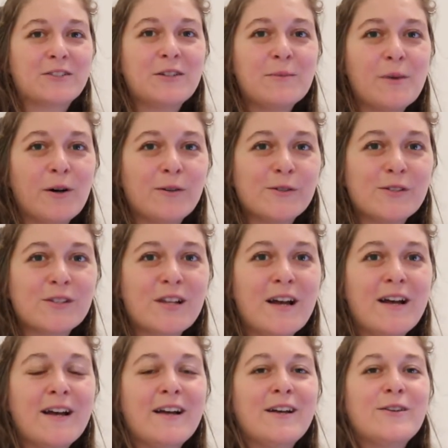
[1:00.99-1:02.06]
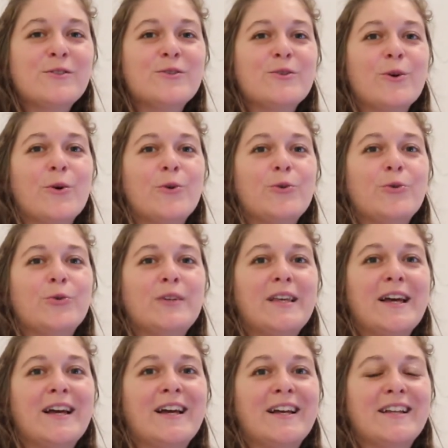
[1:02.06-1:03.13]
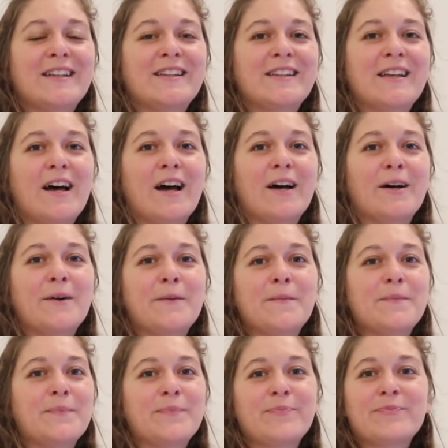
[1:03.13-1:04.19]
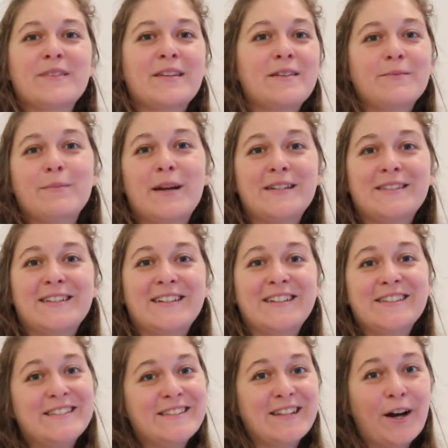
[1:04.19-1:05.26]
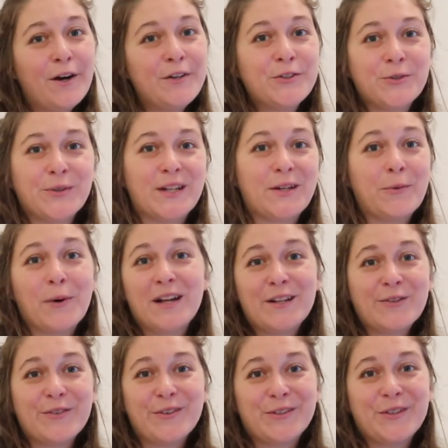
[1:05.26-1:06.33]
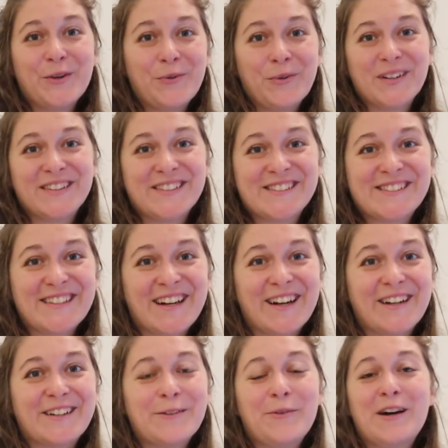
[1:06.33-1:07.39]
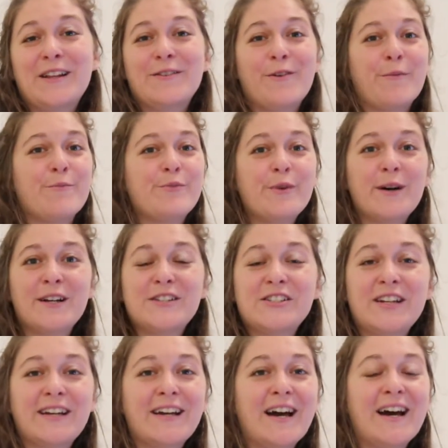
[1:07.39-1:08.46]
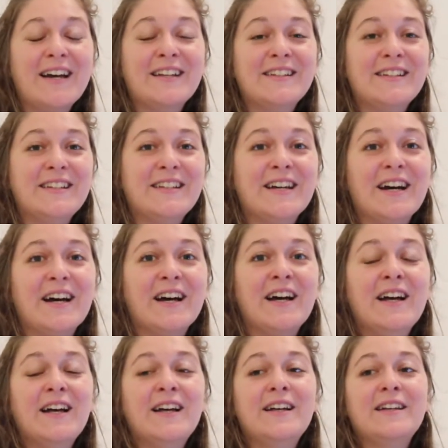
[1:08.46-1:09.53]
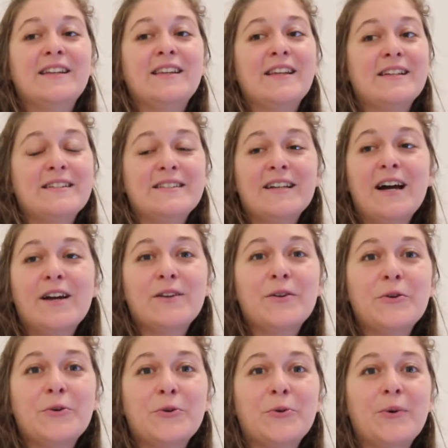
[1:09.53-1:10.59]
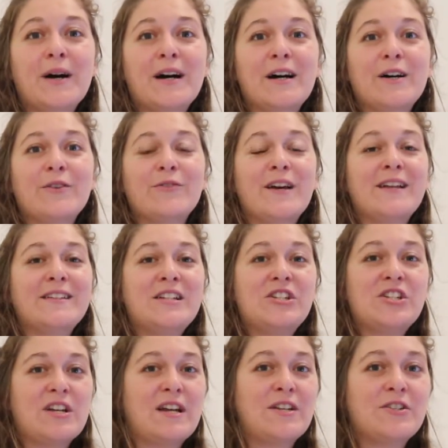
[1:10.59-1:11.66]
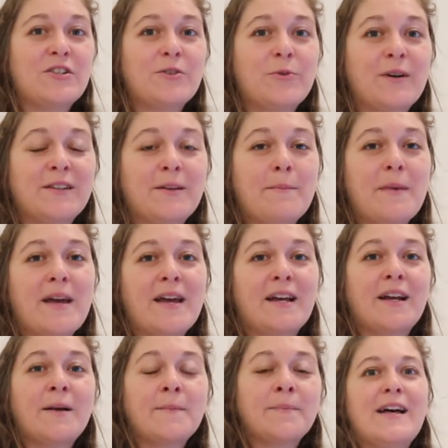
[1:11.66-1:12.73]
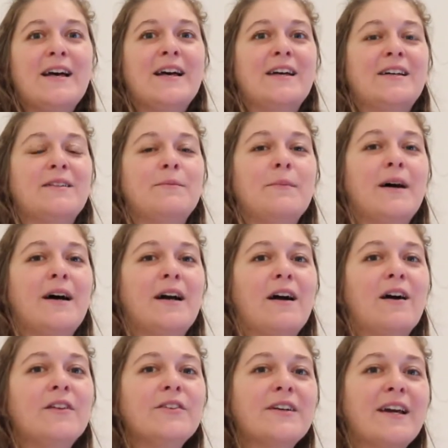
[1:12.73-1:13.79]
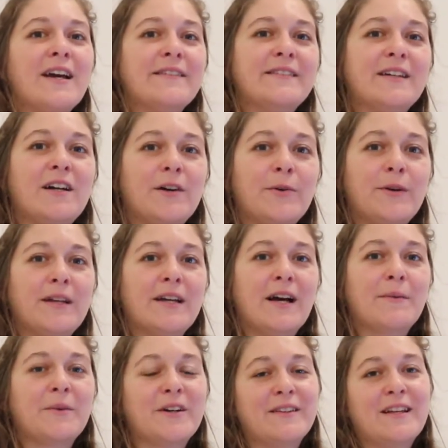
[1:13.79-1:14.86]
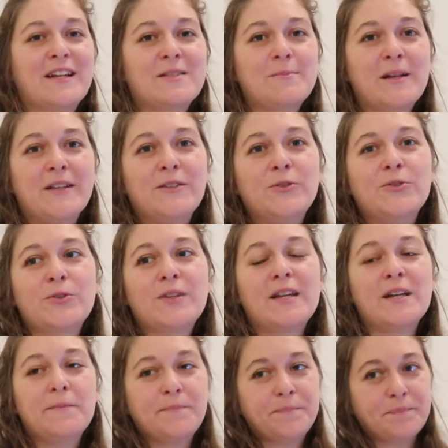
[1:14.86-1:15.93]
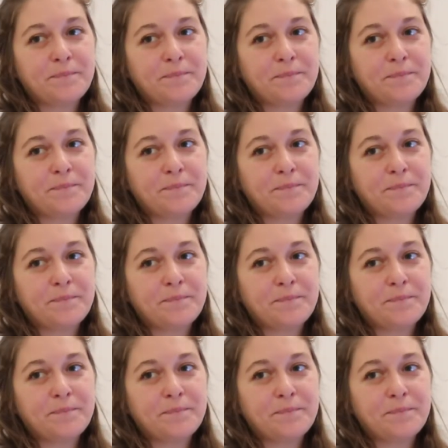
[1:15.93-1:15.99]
the most, so you can basically start doing whatever you want to start, whatever project, idea, desire you have, any change you want to make. And by all the category I'm going to explain you today,